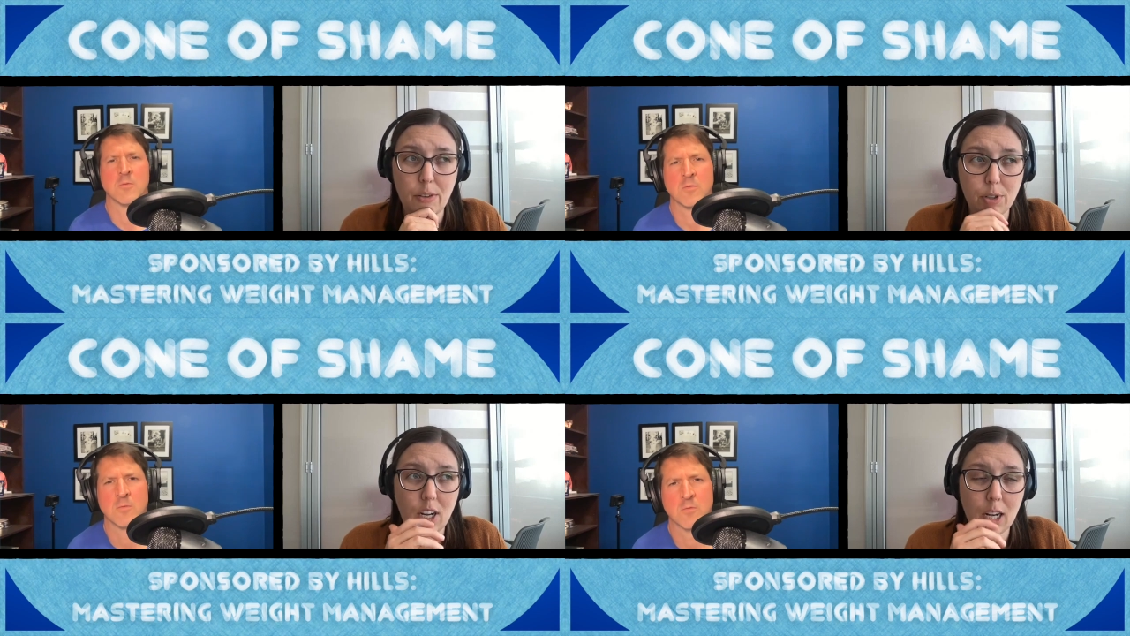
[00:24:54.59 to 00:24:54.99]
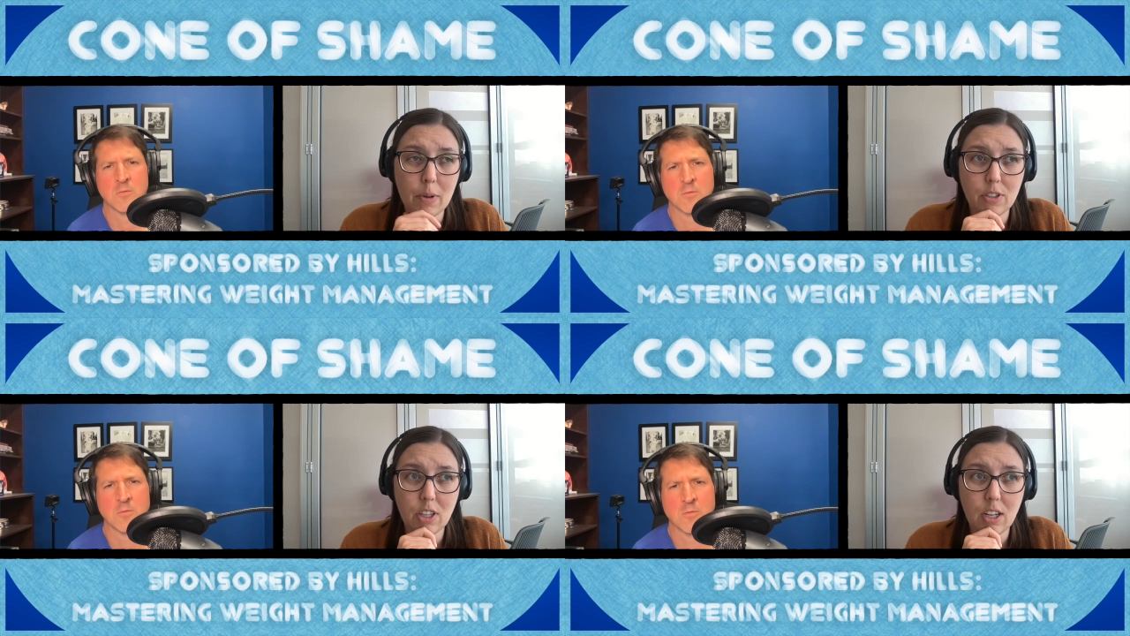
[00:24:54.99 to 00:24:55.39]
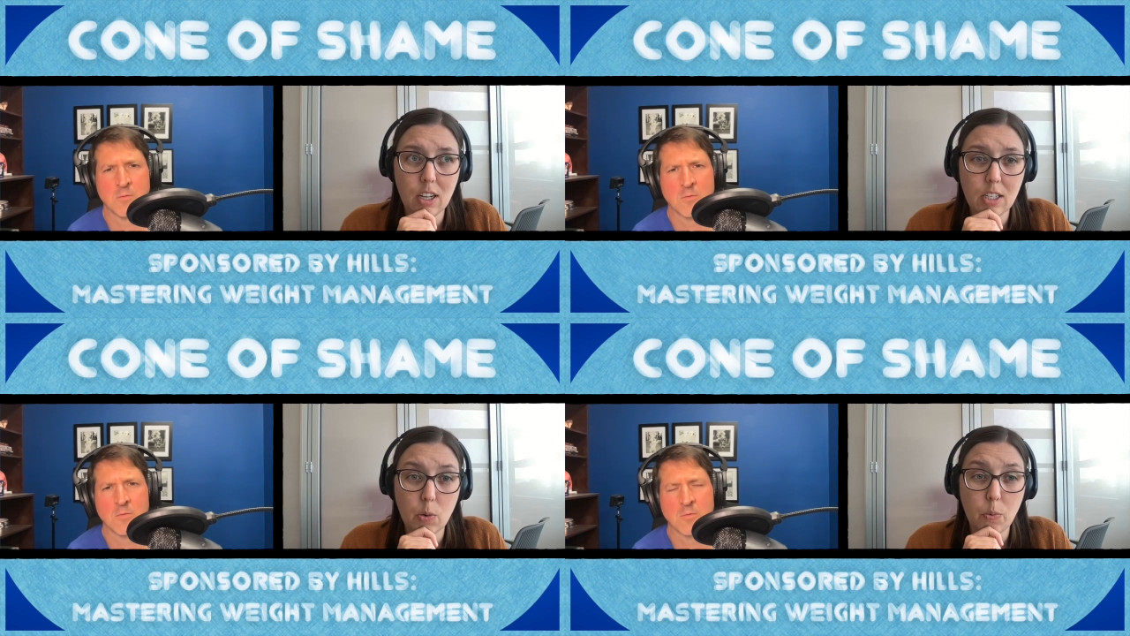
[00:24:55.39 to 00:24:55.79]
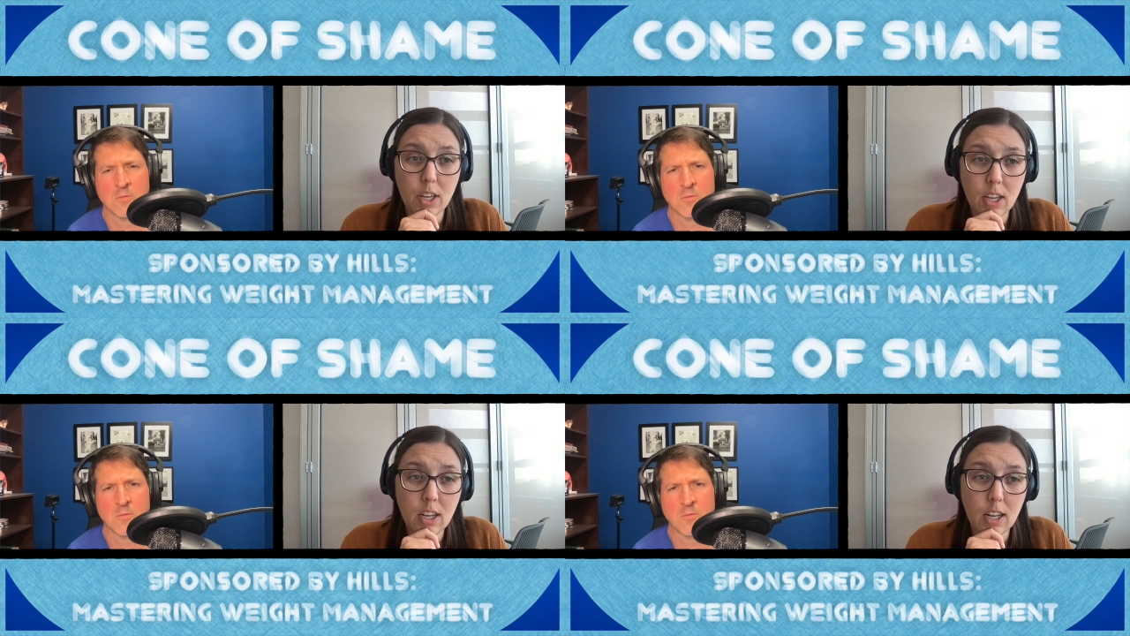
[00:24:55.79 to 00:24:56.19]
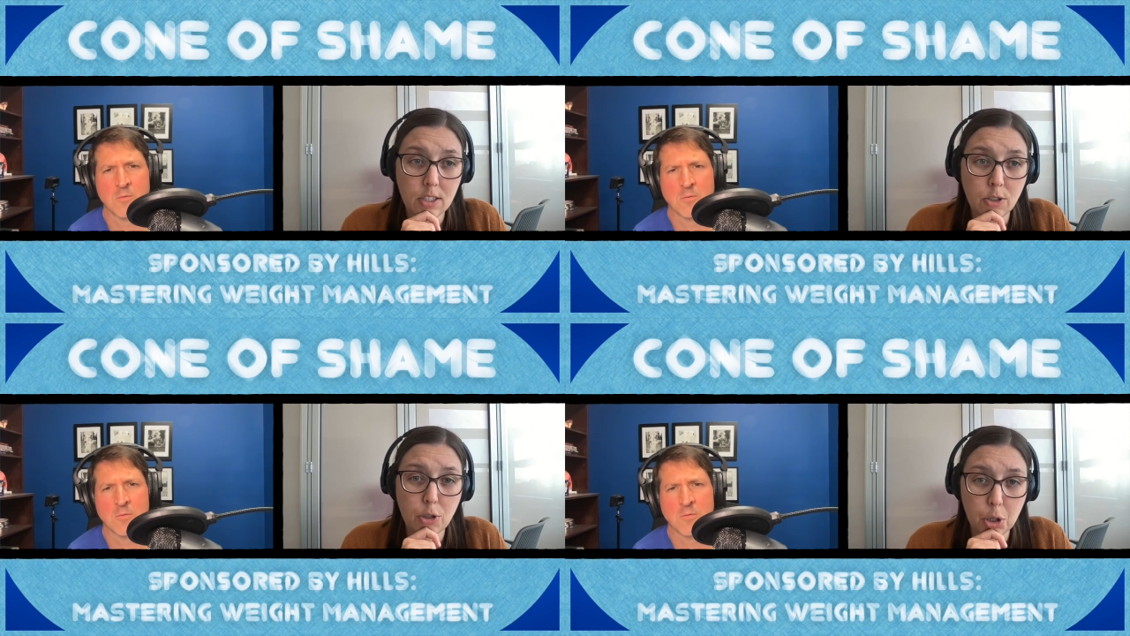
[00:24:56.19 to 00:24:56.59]
Speaker 1: if we're talking about dogs, we can
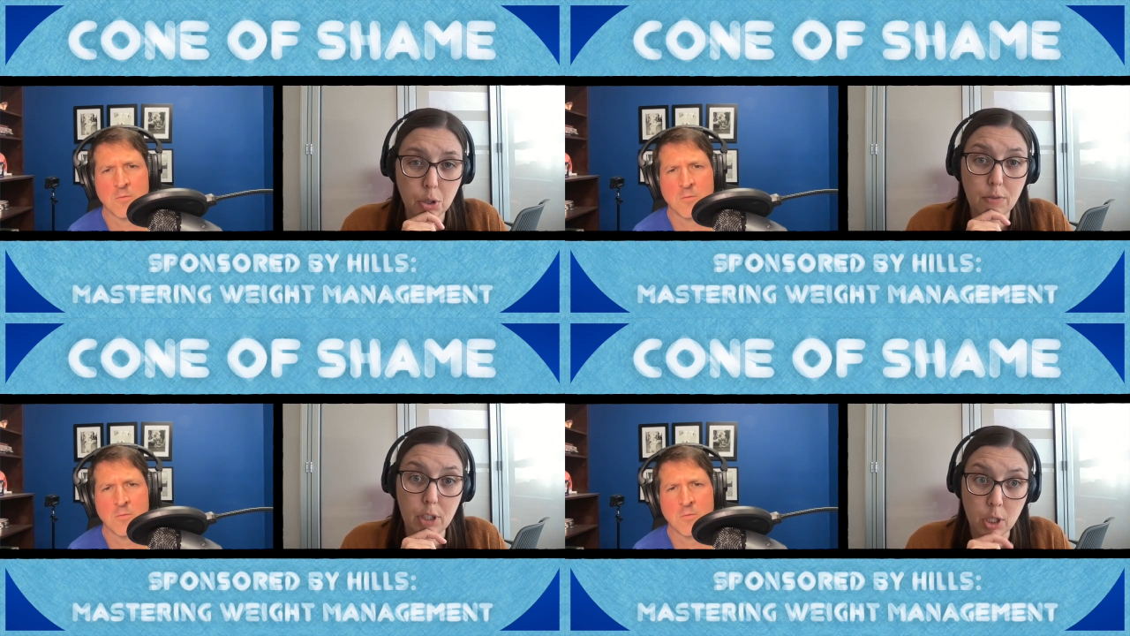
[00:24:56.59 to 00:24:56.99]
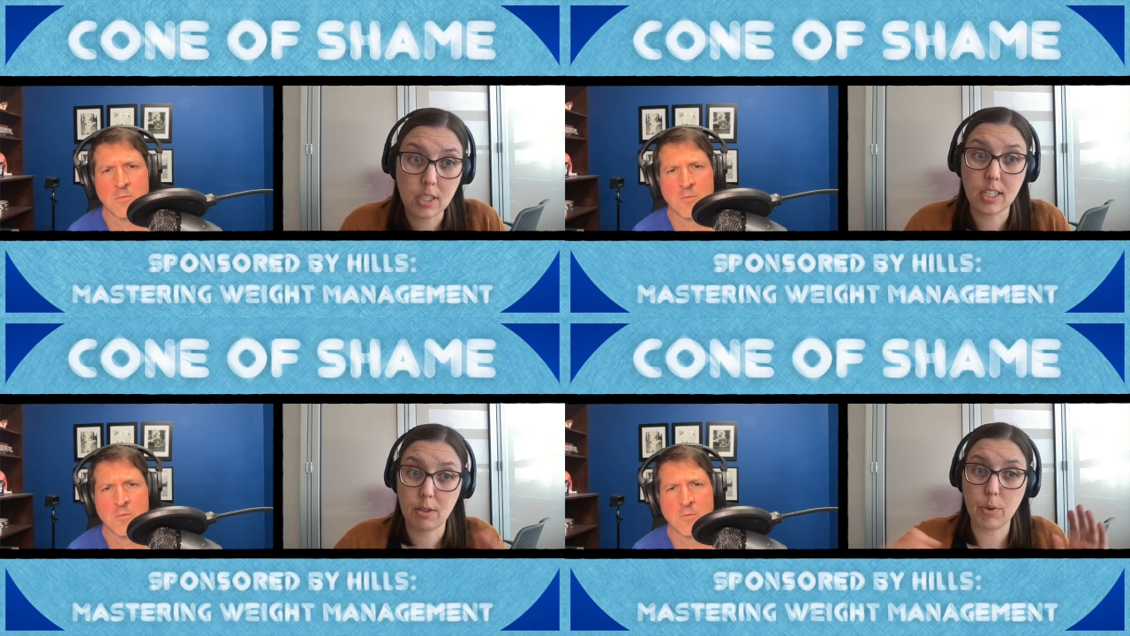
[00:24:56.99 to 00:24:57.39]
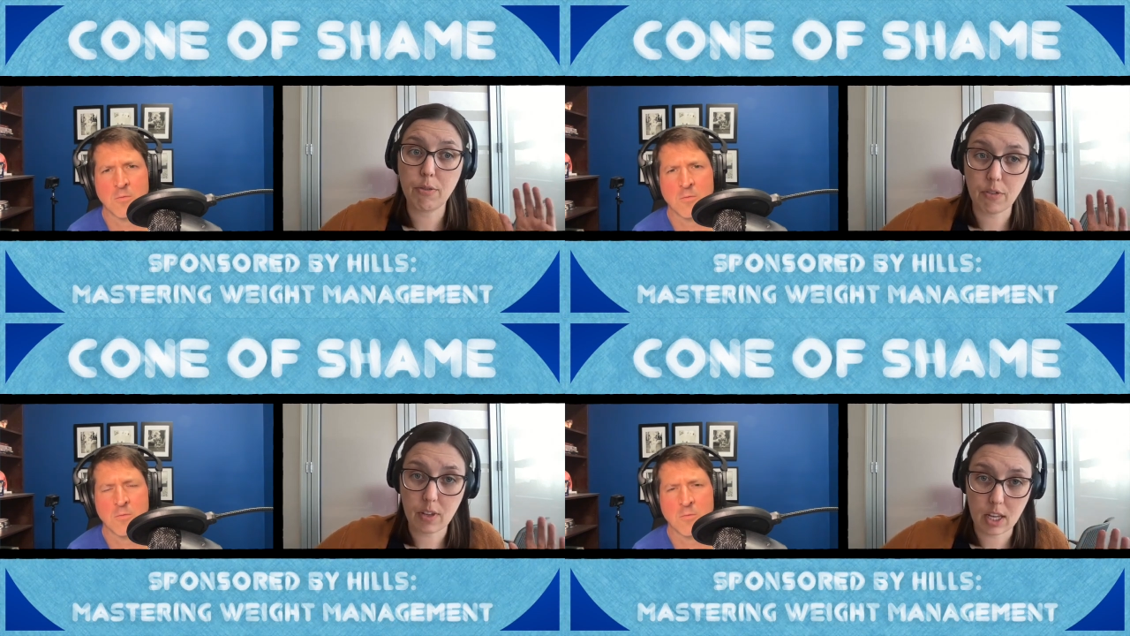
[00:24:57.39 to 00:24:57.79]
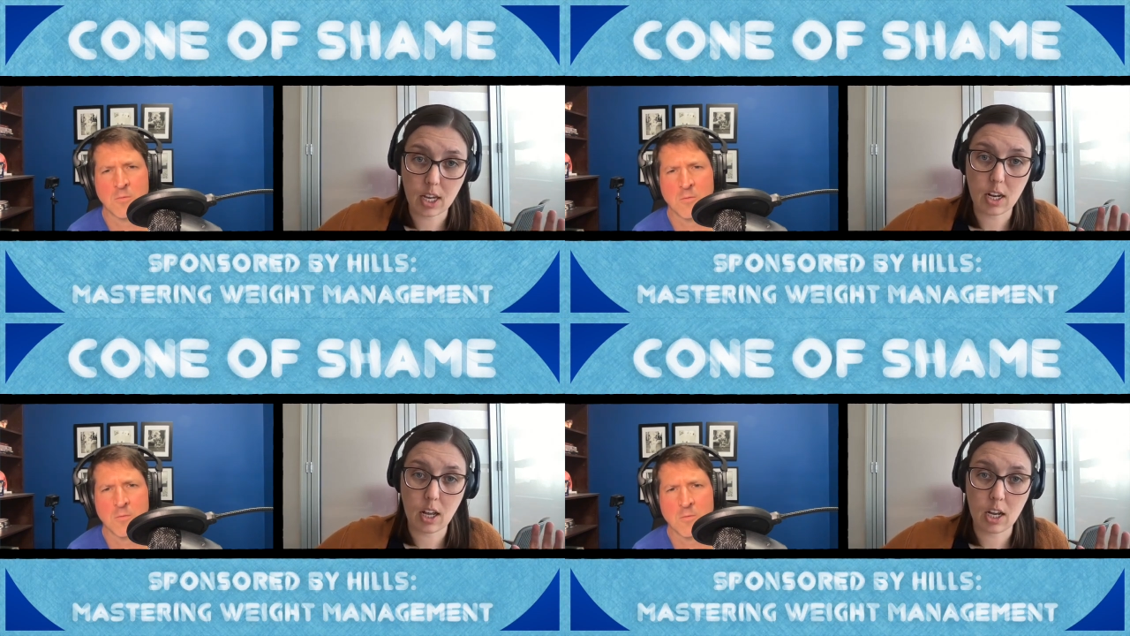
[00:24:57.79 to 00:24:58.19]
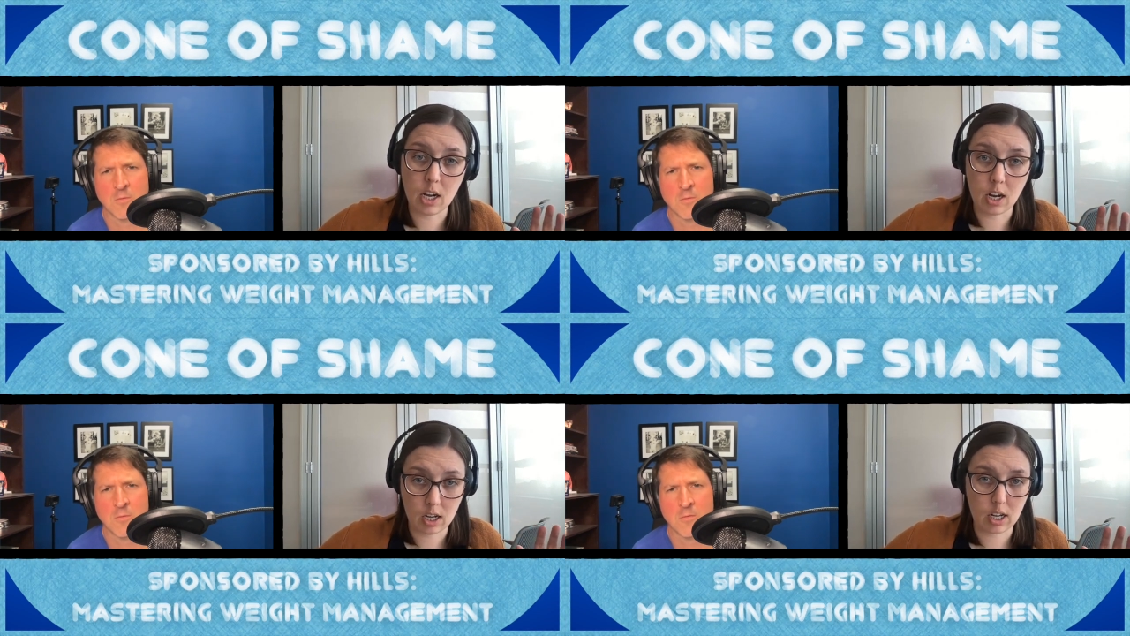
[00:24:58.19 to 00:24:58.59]
cause nutritional deficiencies if we feed
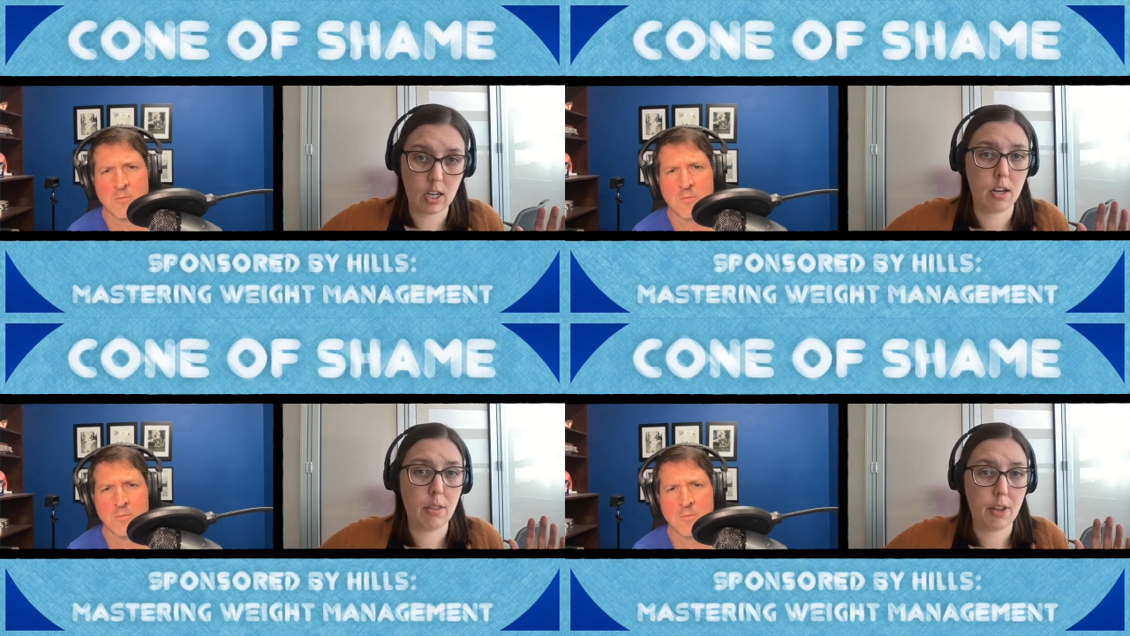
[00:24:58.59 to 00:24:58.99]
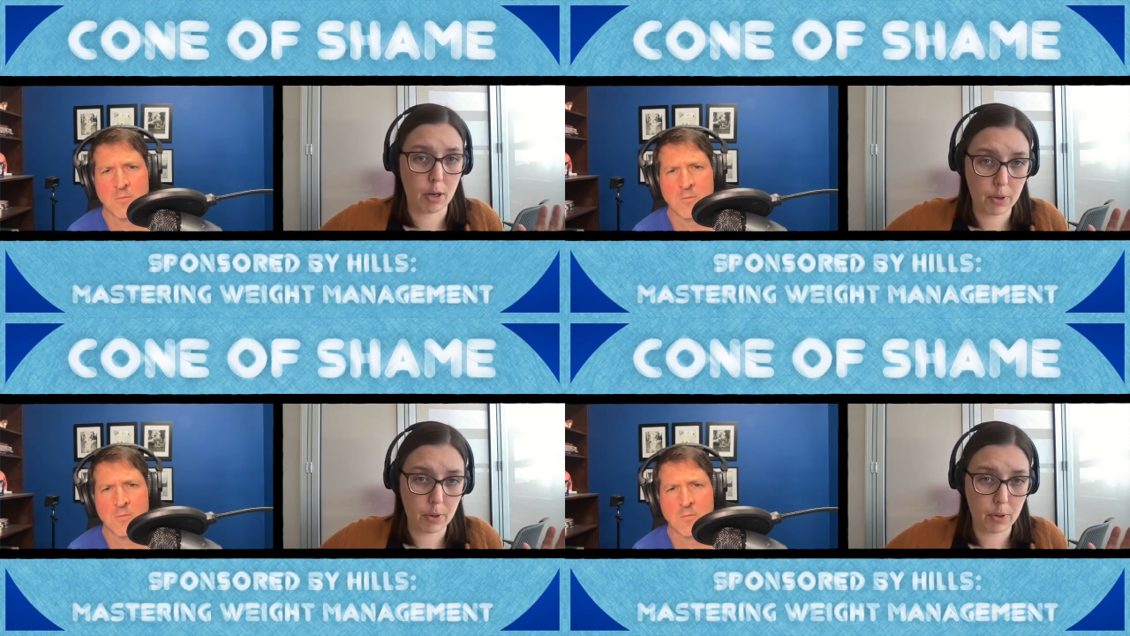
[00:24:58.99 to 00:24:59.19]
a non